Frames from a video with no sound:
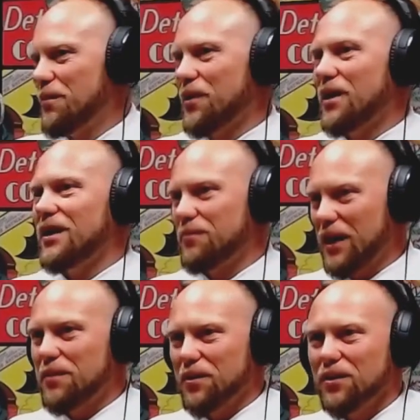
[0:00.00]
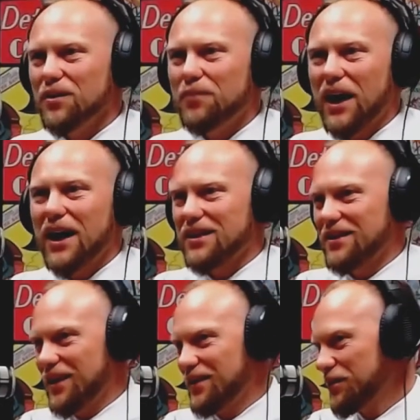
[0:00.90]
bring people back
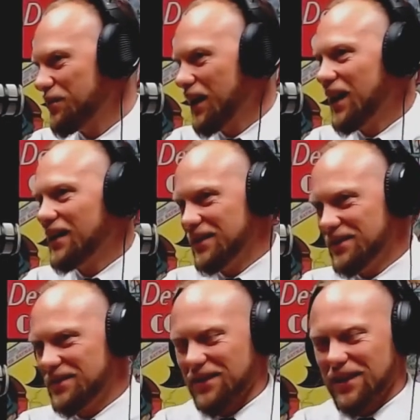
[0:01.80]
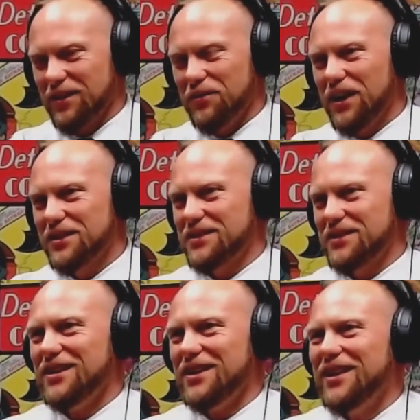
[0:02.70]
that could be aliens, Elon
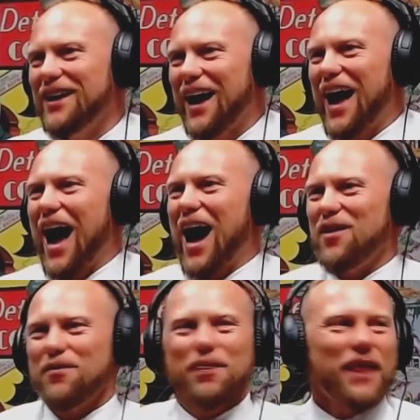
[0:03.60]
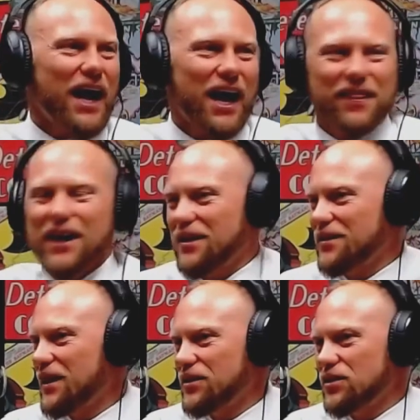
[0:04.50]
Musk, um, that,
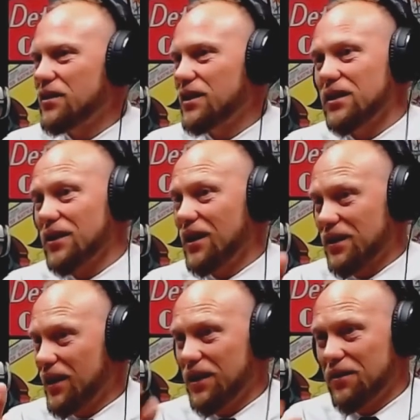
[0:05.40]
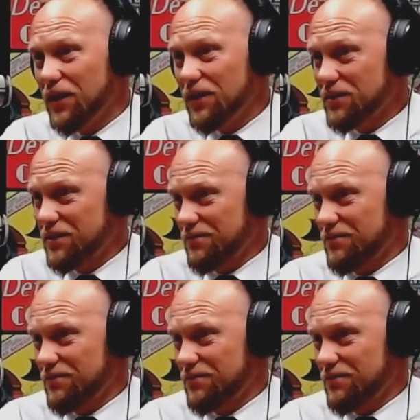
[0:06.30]
that they don't think like anyone else.